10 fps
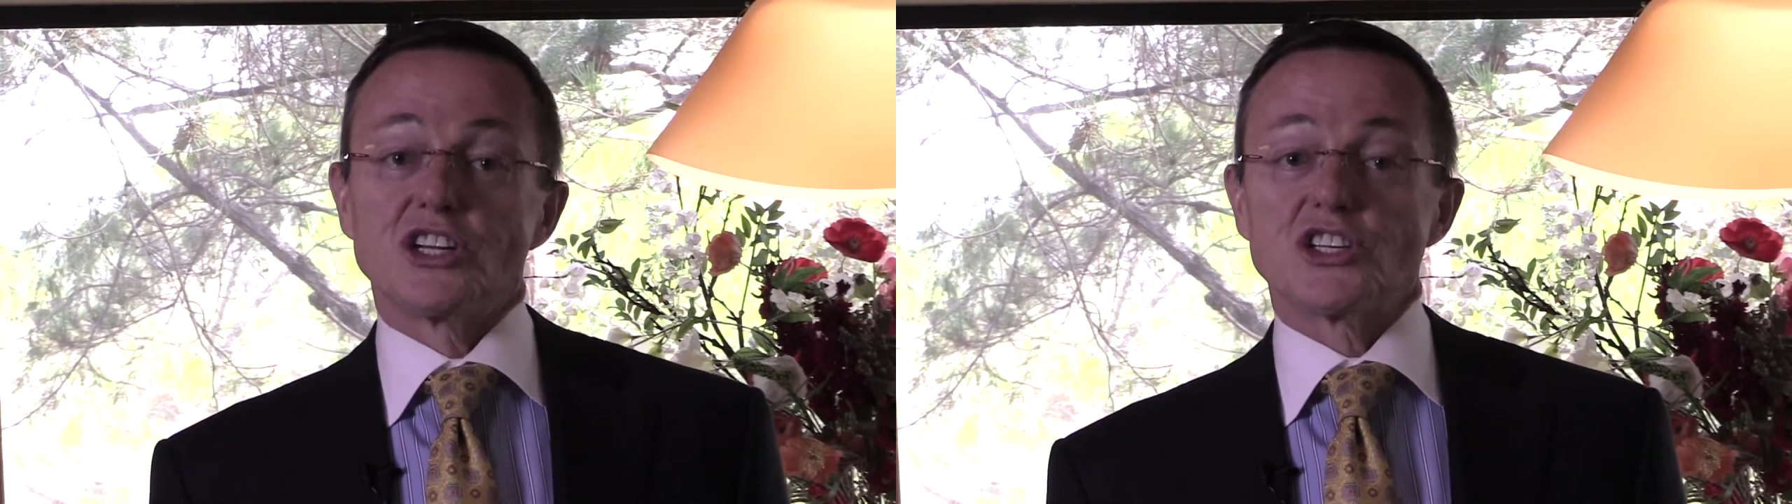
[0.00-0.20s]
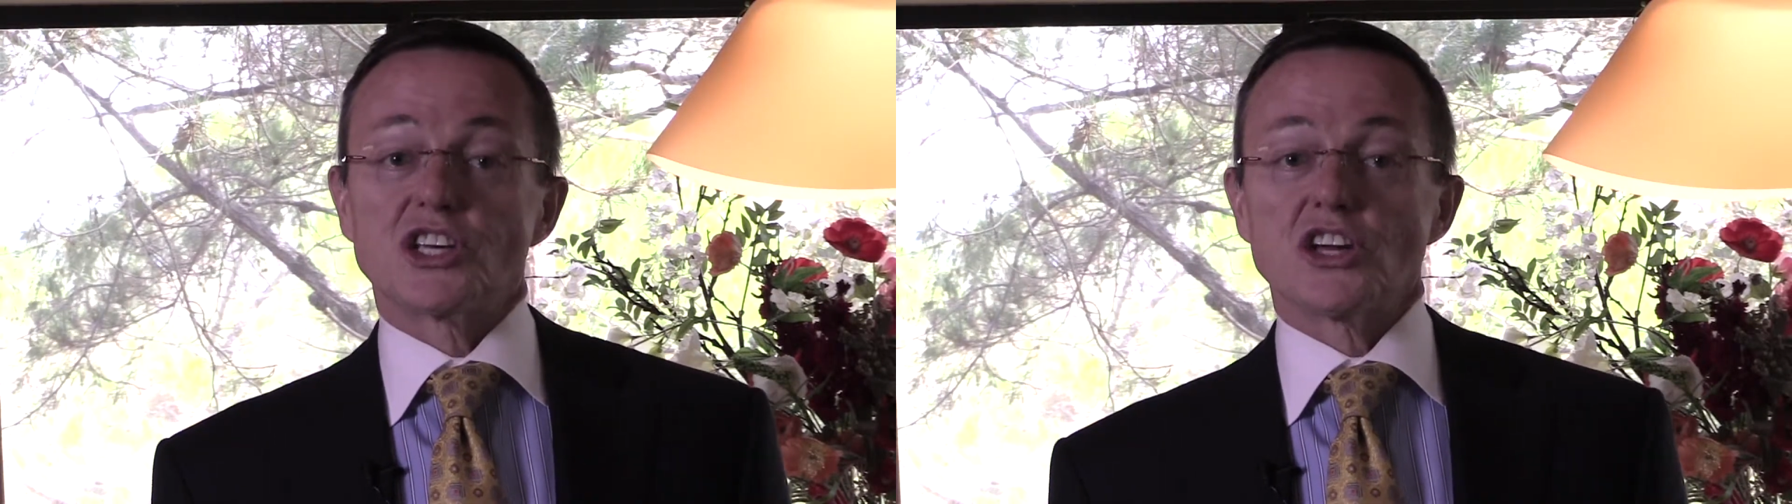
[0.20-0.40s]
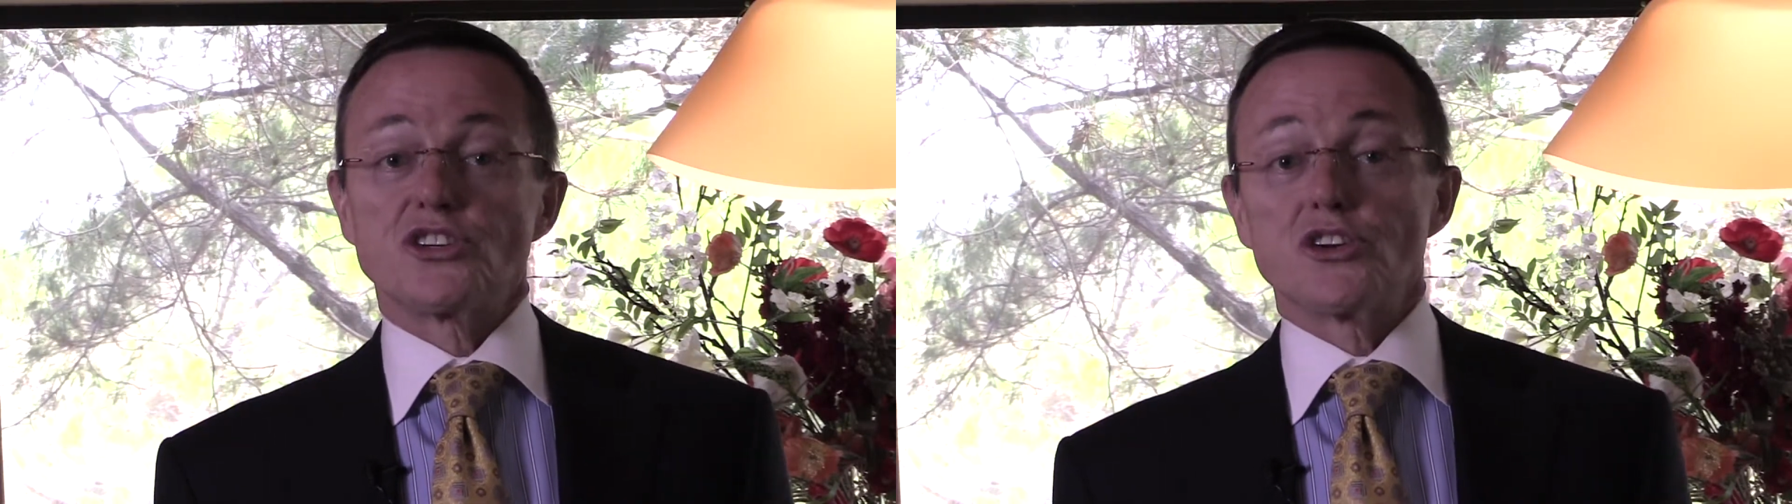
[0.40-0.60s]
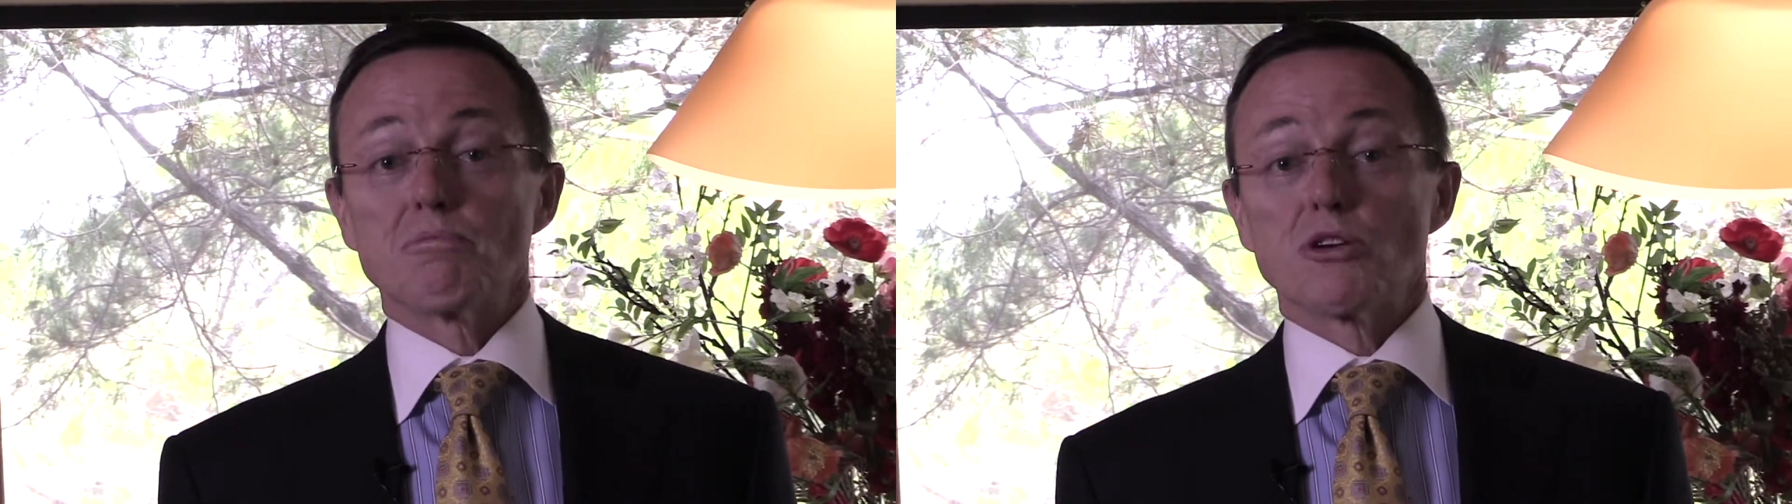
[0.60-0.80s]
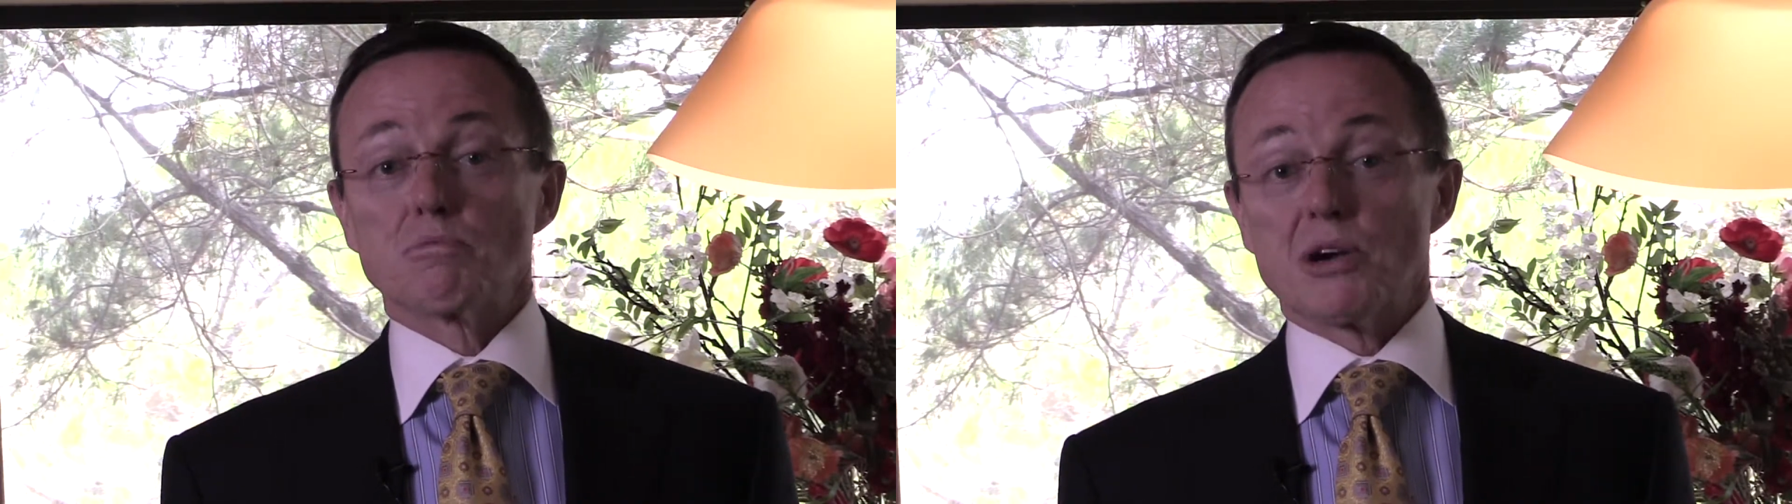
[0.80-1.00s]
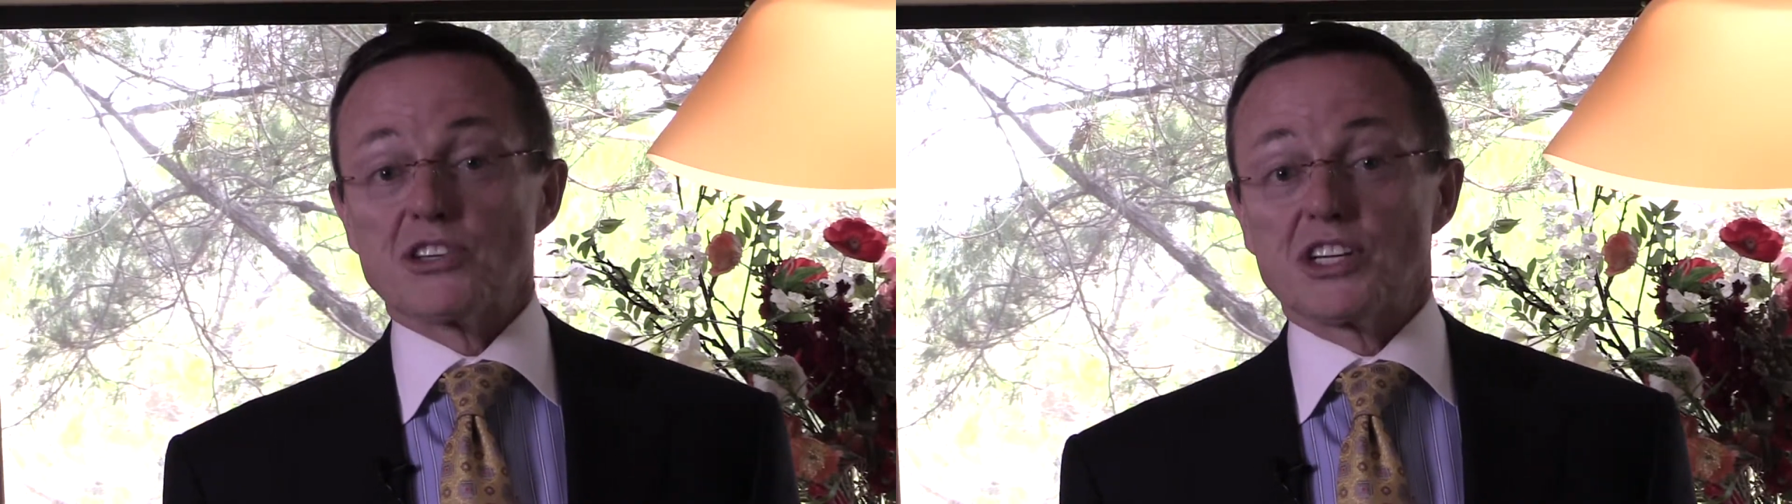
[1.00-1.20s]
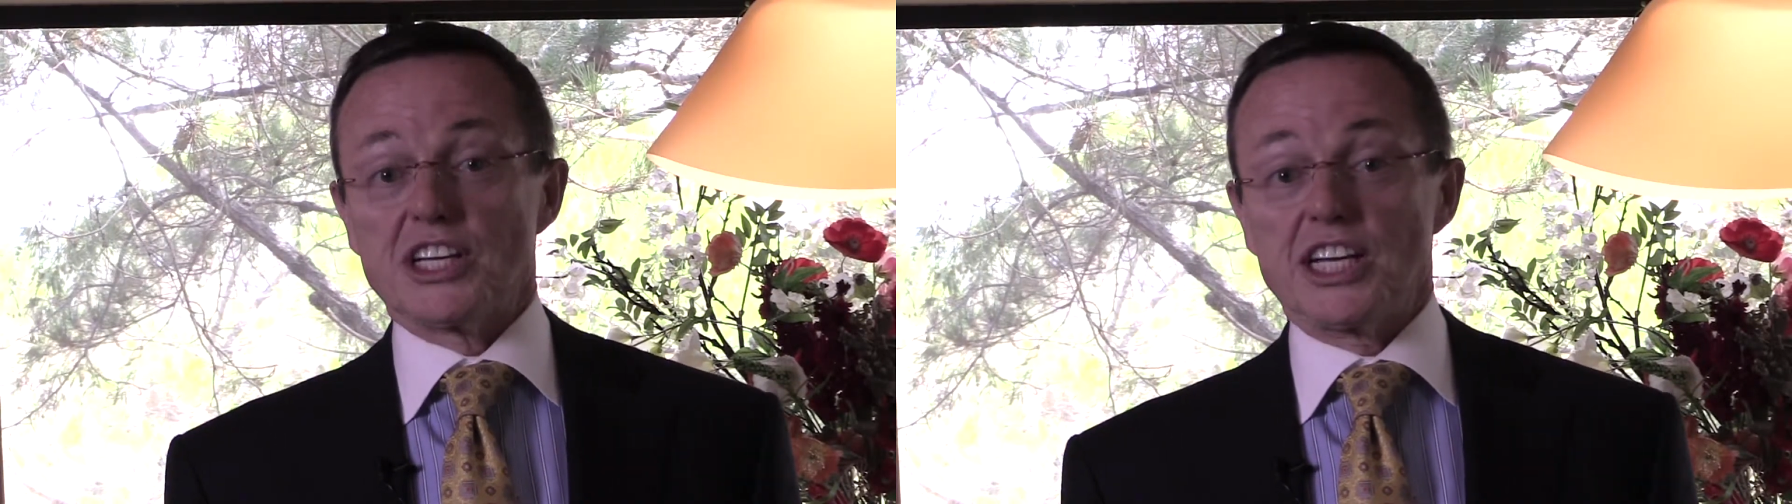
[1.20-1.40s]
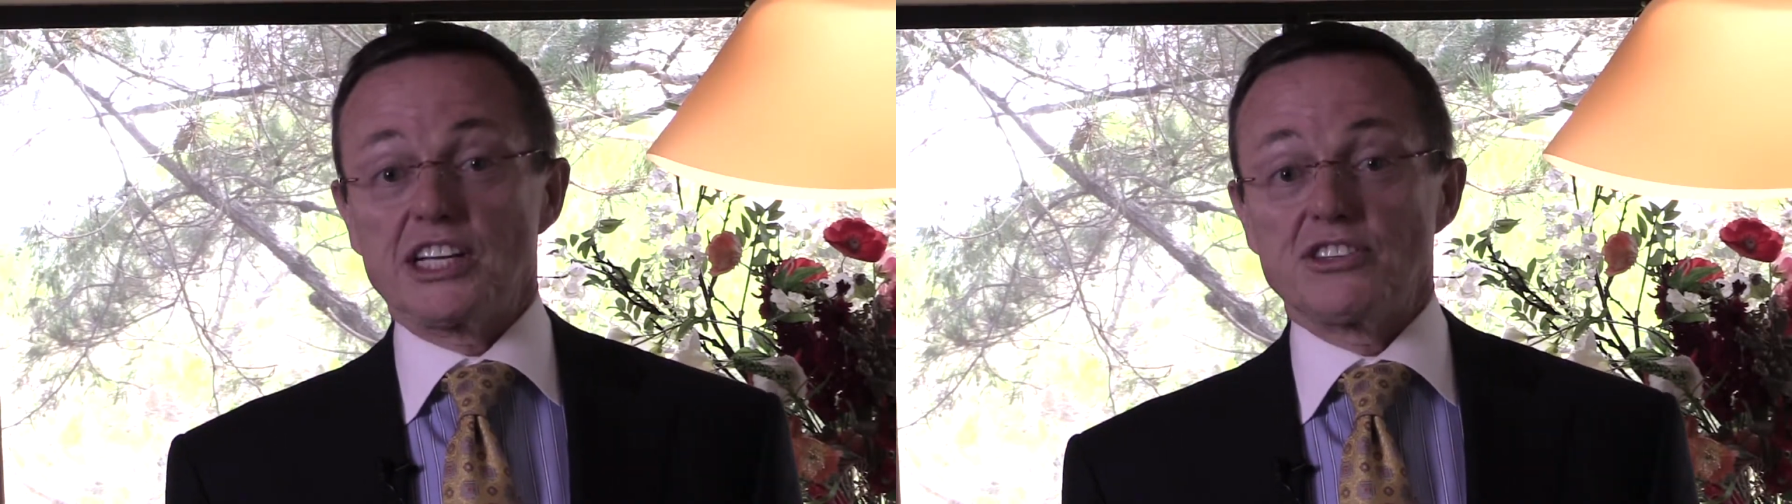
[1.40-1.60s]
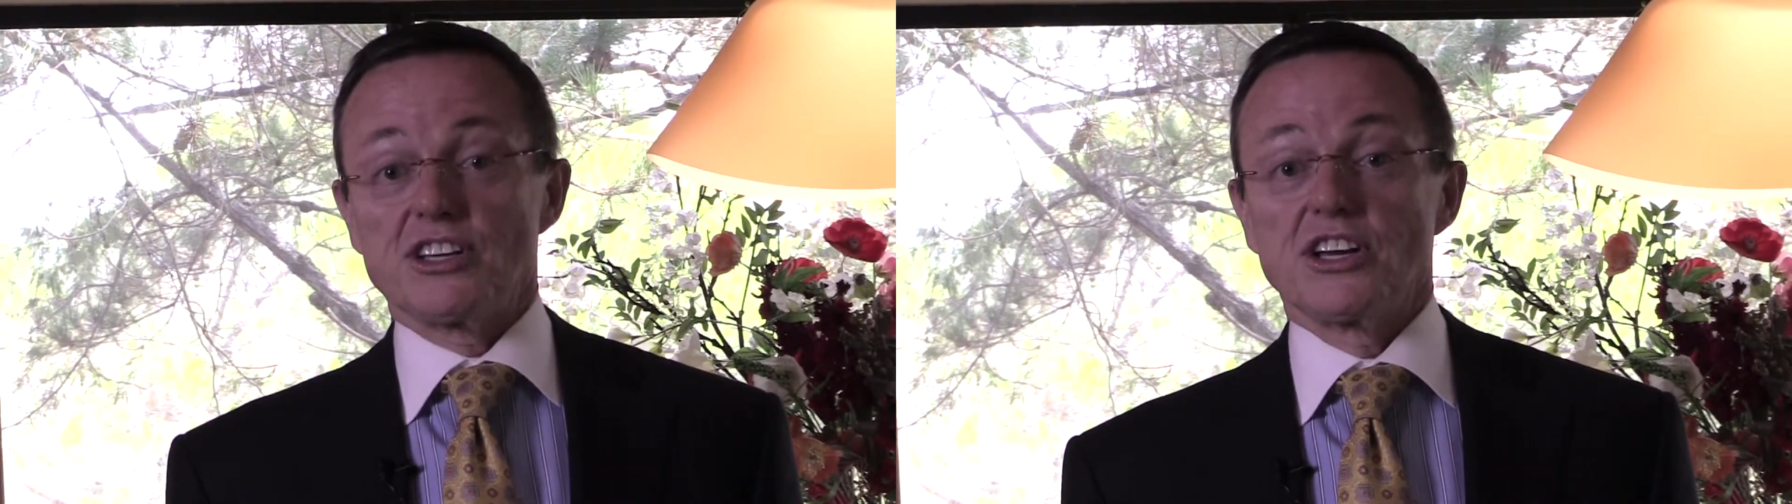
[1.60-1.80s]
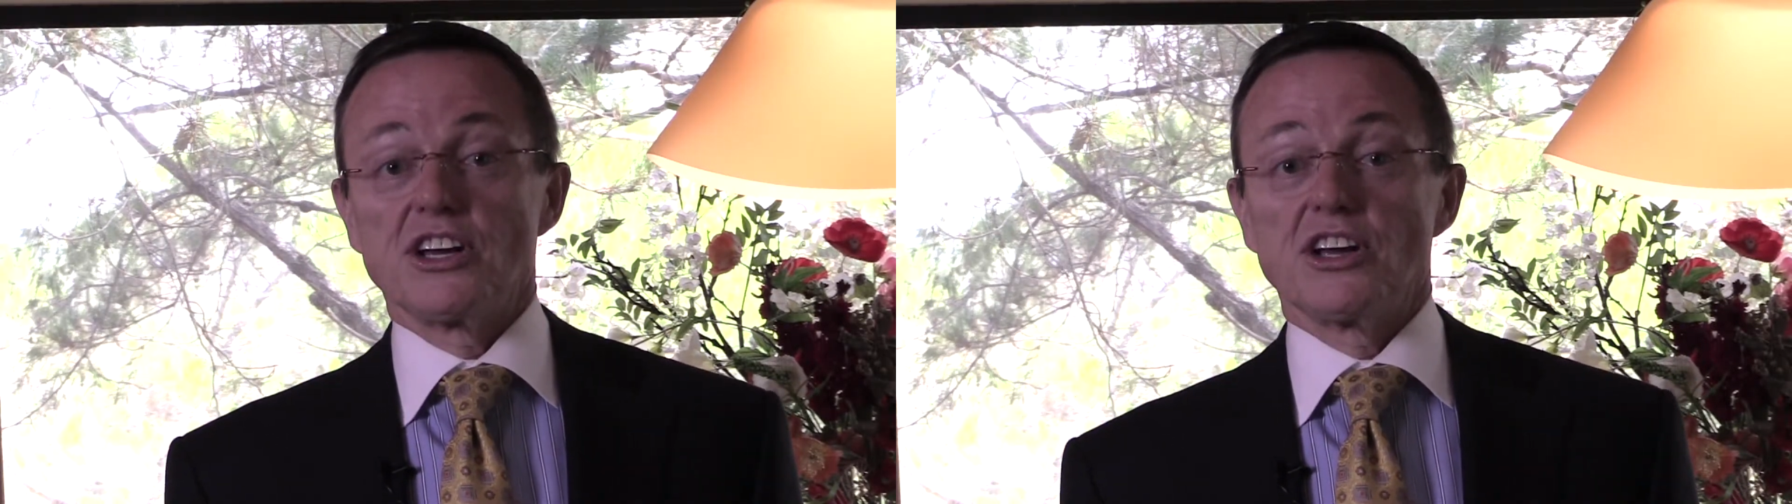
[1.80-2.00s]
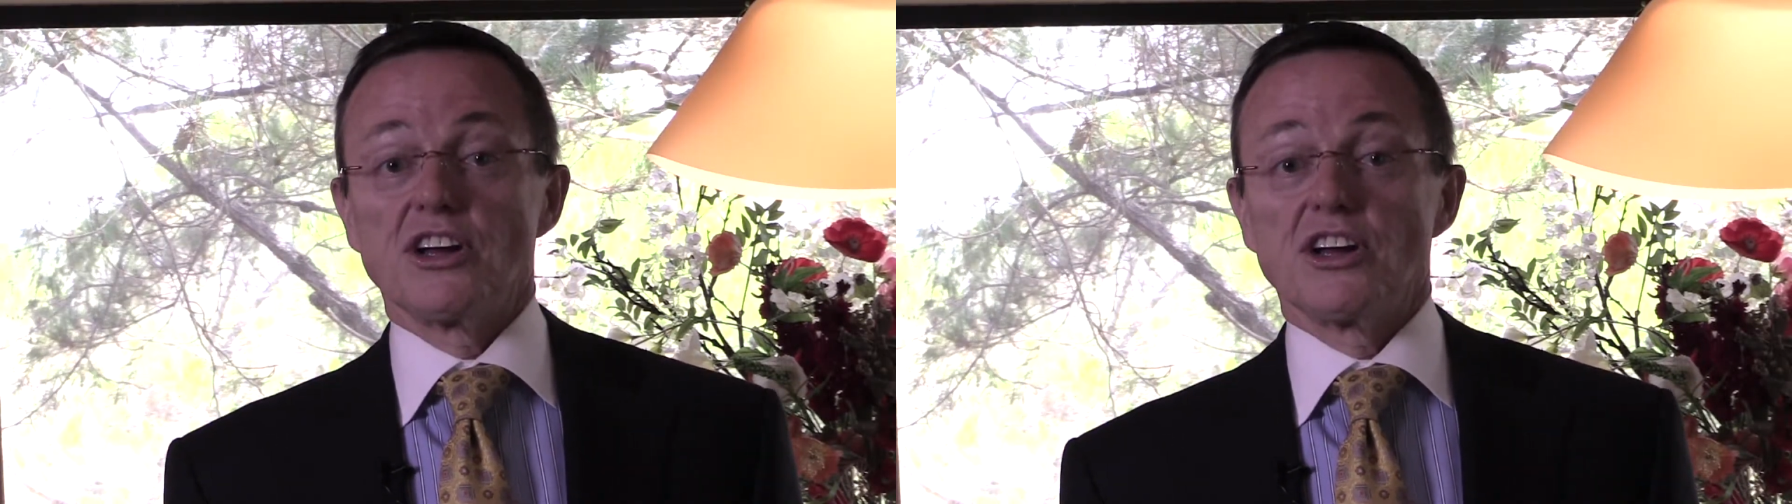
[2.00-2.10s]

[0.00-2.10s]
to discuss your most pressing needs